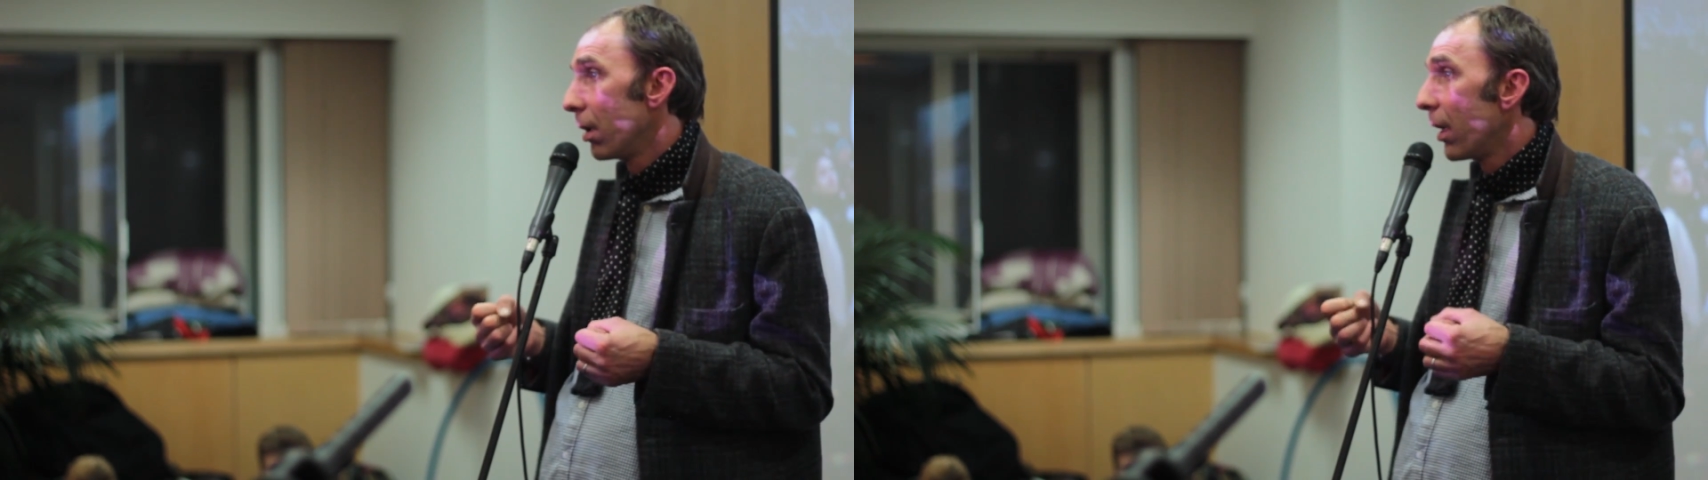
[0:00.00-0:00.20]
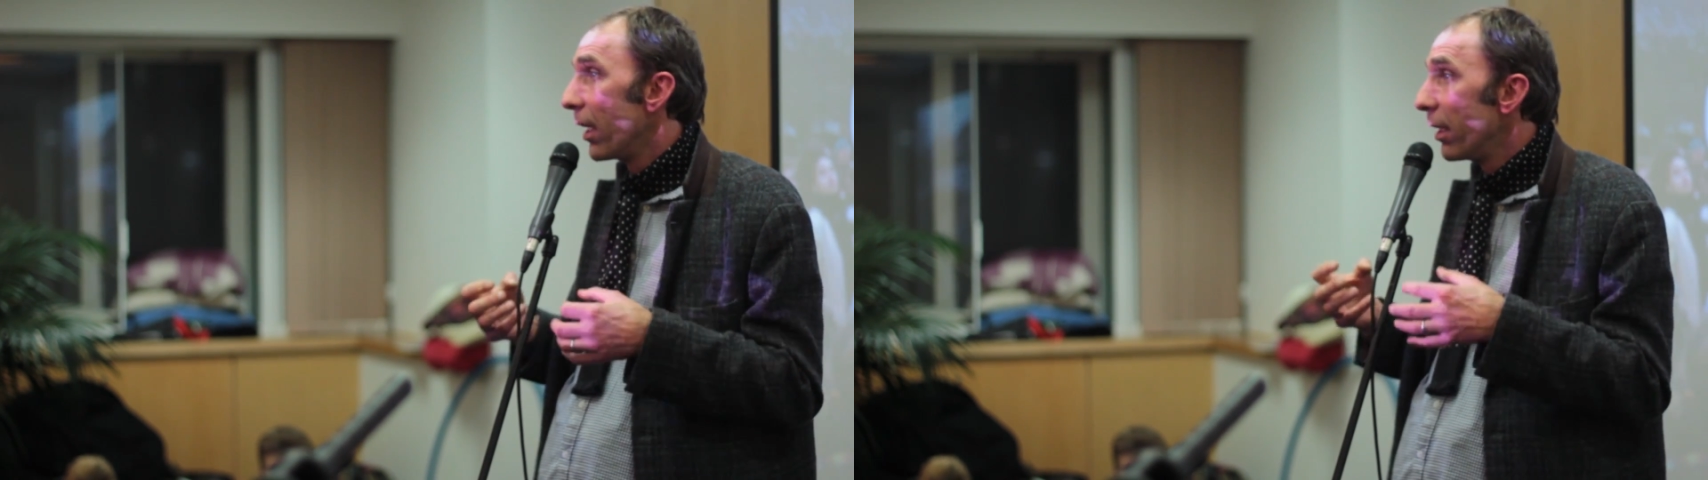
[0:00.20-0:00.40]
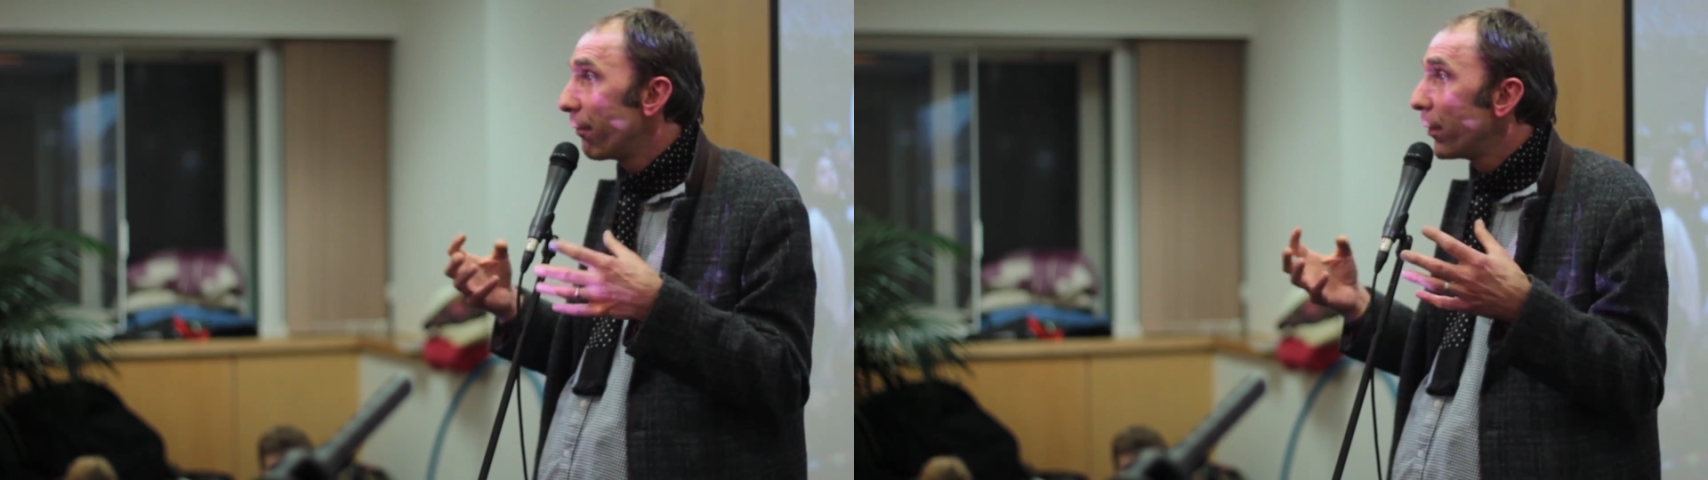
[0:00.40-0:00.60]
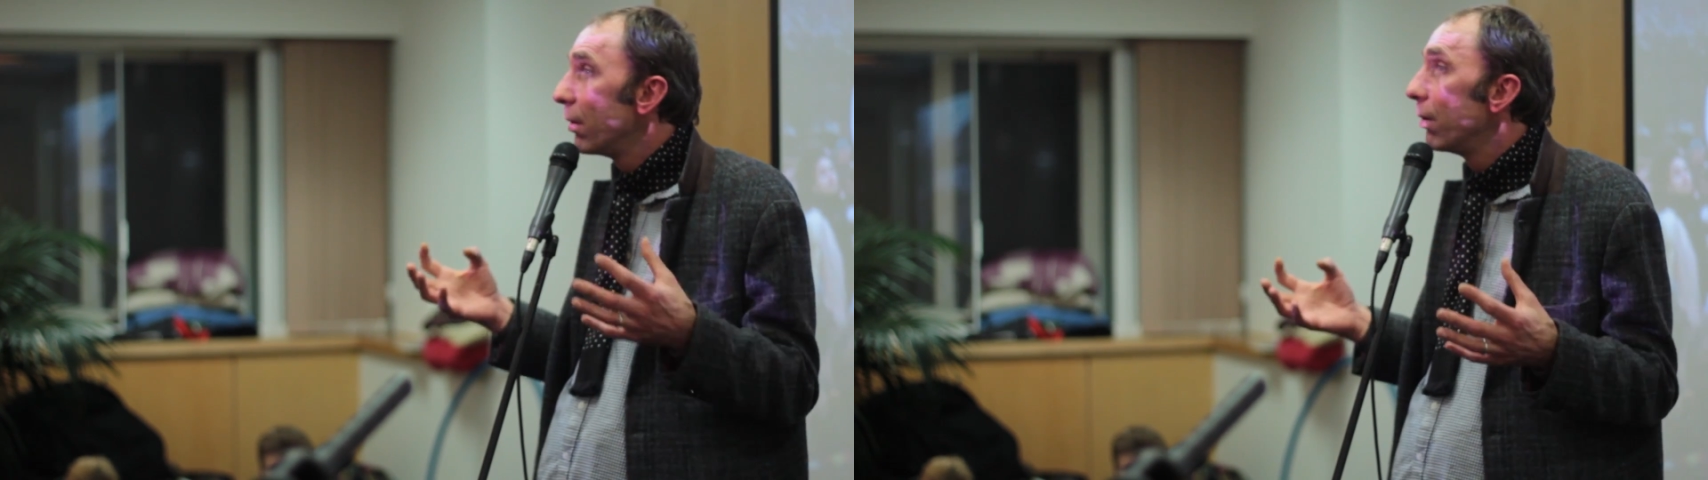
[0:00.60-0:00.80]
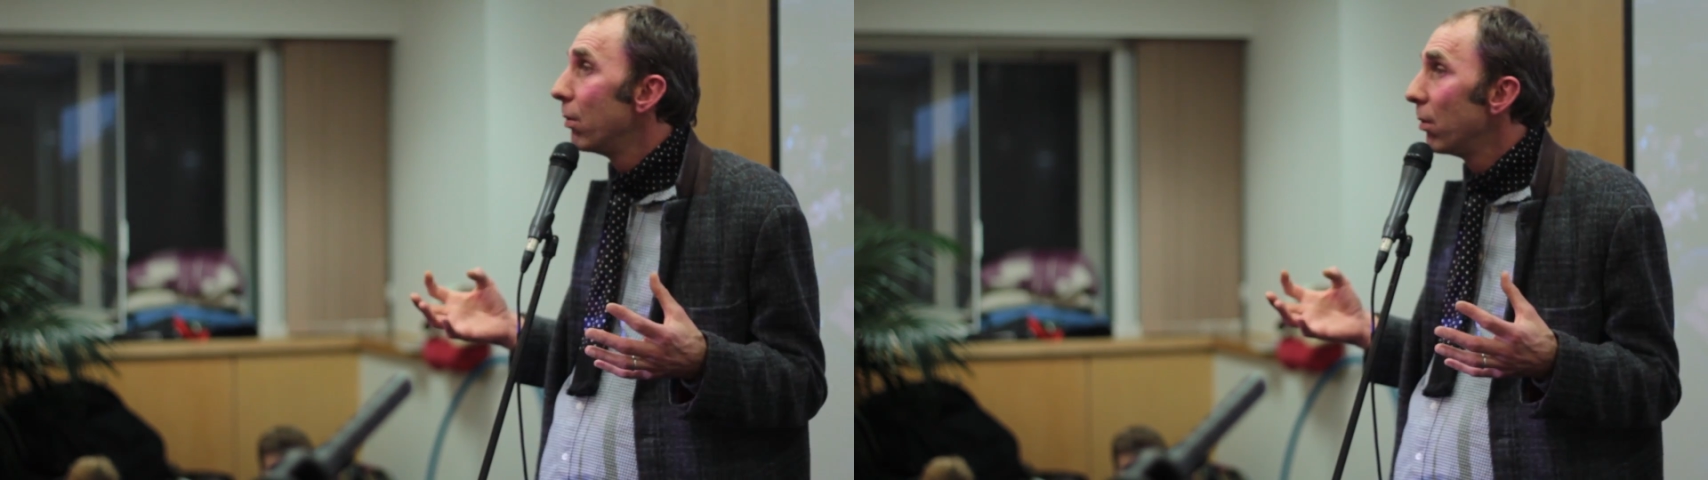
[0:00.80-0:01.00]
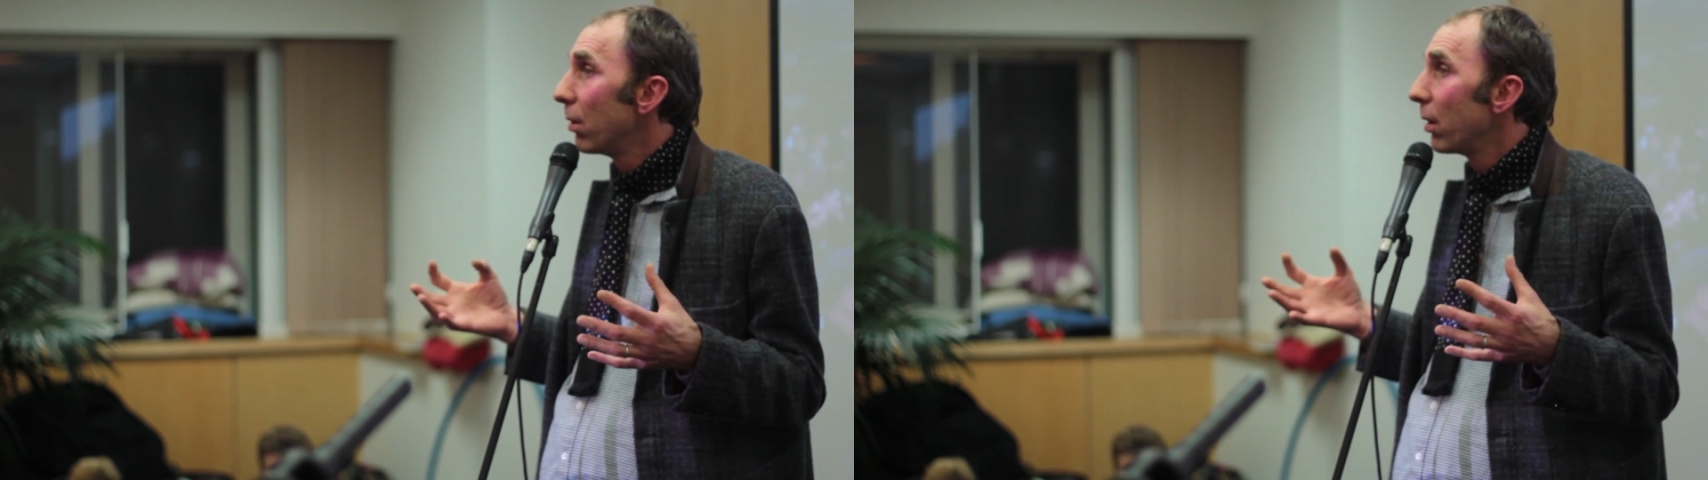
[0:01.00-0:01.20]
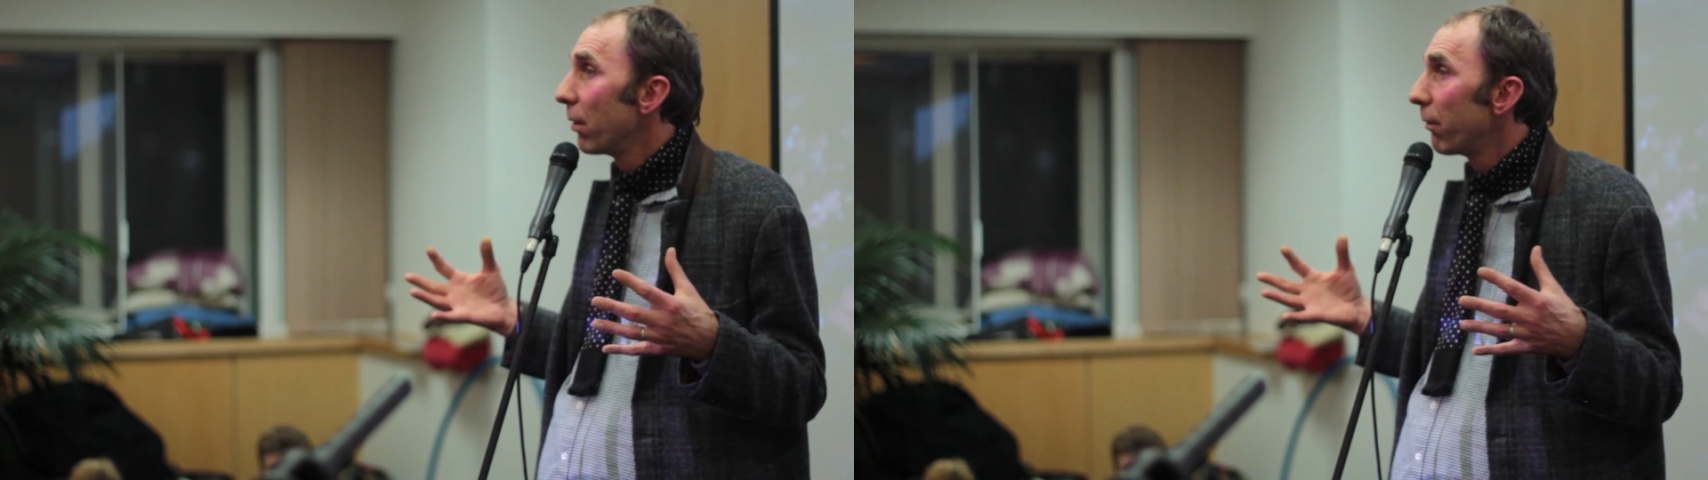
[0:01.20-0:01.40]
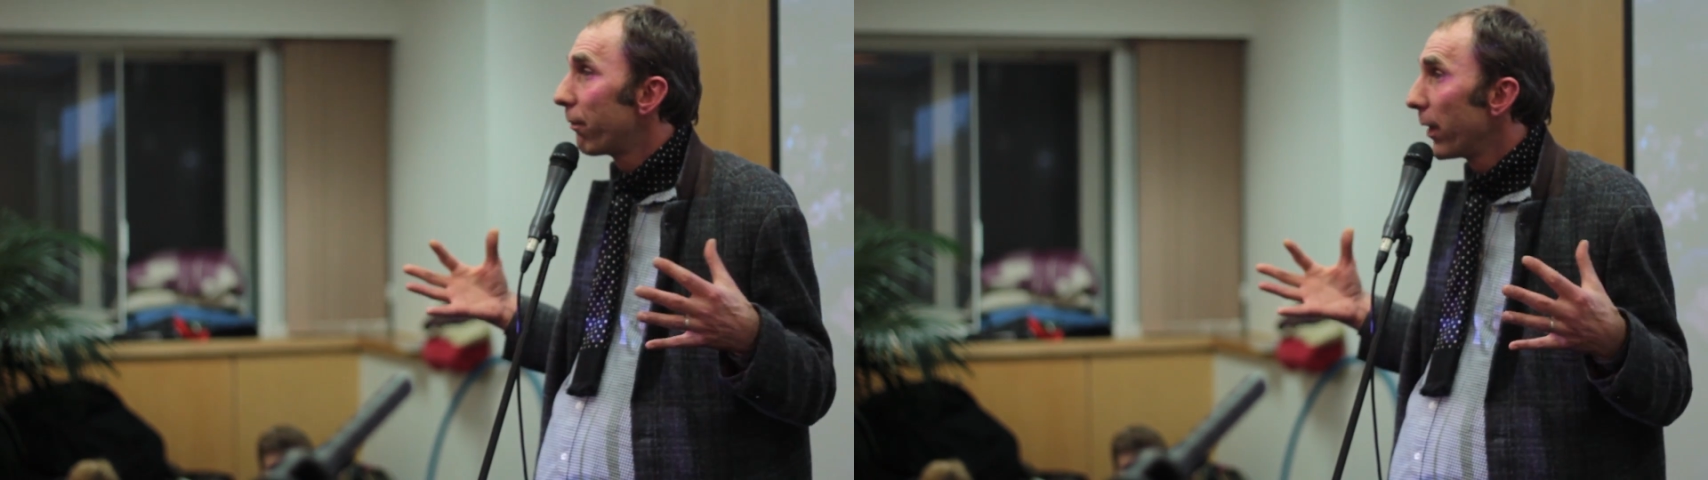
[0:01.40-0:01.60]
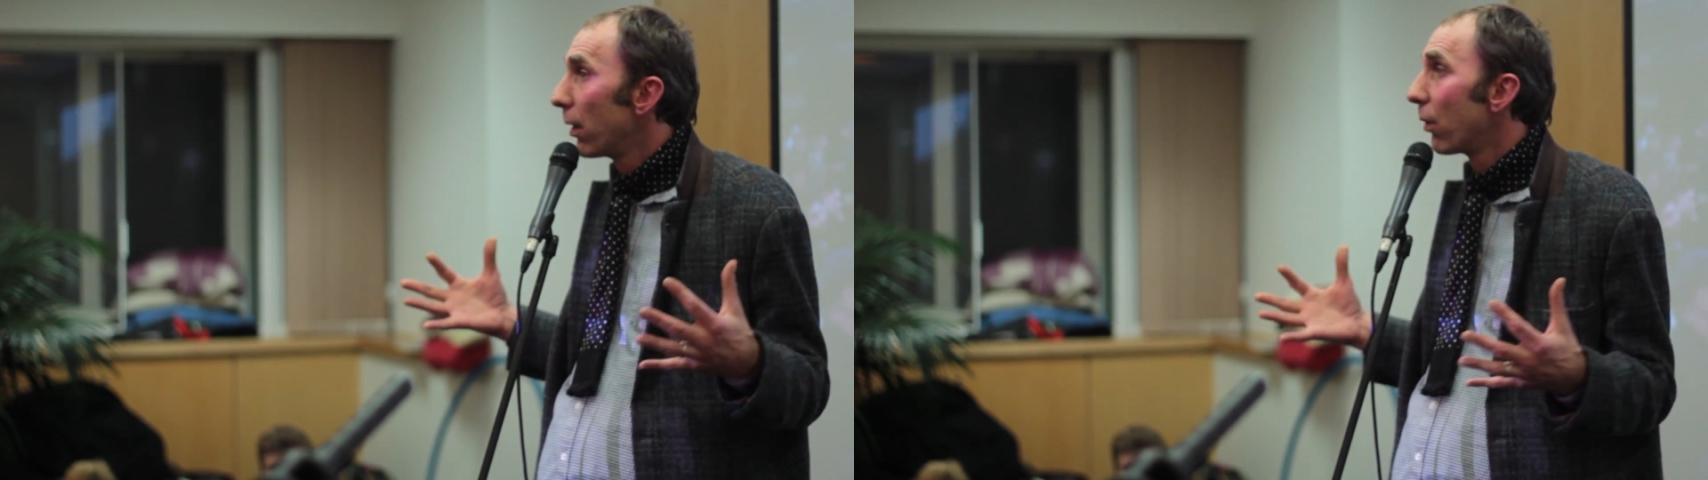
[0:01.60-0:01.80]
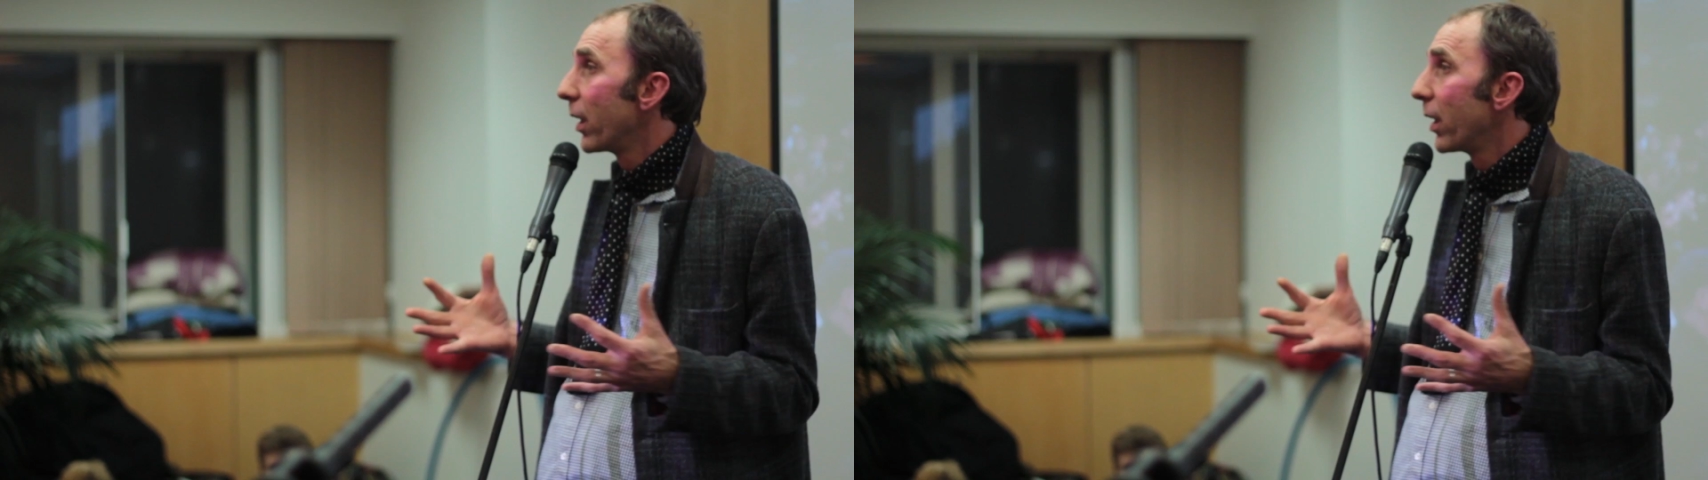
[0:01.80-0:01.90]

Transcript: And if you feel